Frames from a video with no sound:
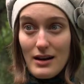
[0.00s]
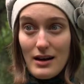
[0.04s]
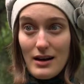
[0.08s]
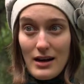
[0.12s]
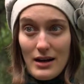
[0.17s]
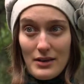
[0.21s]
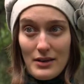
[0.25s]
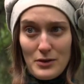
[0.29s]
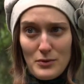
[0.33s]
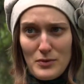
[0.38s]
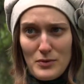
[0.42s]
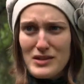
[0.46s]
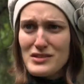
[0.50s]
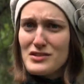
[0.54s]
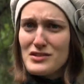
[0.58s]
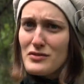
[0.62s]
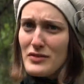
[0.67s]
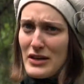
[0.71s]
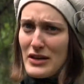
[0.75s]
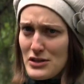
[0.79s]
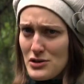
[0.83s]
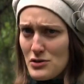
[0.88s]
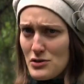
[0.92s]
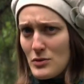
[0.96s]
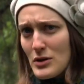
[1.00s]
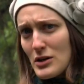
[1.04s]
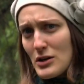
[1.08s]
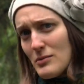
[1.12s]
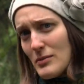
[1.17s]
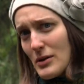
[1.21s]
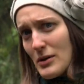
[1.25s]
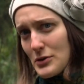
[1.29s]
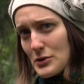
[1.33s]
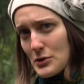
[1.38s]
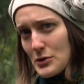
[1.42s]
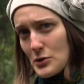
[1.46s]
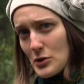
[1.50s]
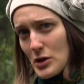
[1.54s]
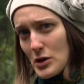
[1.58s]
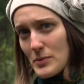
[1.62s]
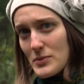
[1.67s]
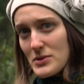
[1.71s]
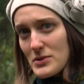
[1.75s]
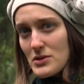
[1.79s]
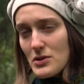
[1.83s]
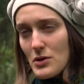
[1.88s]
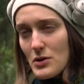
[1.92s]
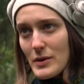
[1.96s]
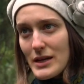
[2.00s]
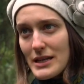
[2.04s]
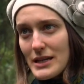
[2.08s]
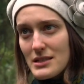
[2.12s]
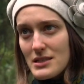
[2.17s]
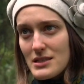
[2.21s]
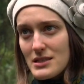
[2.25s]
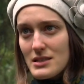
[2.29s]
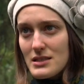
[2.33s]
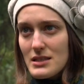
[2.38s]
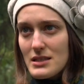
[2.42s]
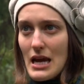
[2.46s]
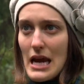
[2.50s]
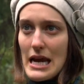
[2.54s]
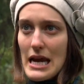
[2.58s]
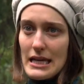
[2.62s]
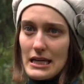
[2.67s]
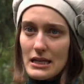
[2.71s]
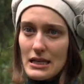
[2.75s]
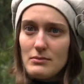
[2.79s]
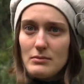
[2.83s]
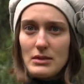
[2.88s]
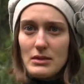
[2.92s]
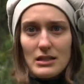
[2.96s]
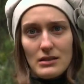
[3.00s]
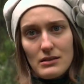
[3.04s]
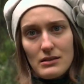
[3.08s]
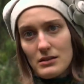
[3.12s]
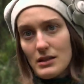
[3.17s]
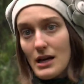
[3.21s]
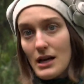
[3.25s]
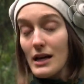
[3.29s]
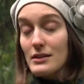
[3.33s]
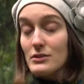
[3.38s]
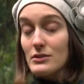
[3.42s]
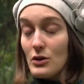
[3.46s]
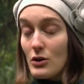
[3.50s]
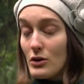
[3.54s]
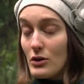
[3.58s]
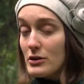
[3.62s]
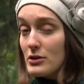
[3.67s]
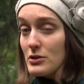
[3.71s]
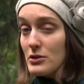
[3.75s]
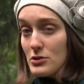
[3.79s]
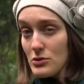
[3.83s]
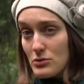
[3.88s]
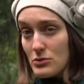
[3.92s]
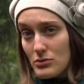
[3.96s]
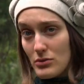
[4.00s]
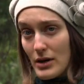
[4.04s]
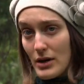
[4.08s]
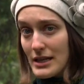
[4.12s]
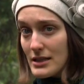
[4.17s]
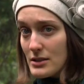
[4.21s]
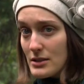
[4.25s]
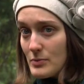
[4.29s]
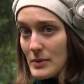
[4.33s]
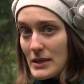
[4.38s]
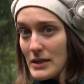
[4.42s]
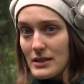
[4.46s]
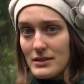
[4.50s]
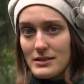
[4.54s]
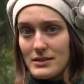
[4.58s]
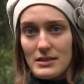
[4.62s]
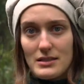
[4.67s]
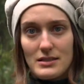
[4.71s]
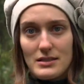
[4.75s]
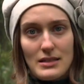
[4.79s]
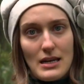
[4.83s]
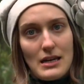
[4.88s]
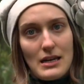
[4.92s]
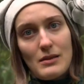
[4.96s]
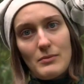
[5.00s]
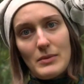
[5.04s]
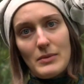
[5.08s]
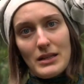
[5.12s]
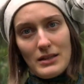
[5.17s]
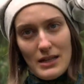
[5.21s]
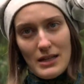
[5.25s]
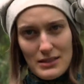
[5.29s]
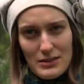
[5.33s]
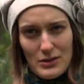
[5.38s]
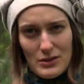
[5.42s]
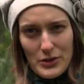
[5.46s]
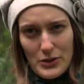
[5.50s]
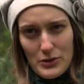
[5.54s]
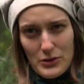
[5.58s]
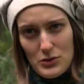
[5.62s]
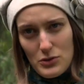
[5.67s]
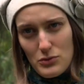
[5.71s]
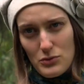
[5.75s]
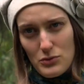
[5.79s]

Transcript: on the reservation where her mother grew up. So it's taken me a lot longer to write because it's taken me a lot longer to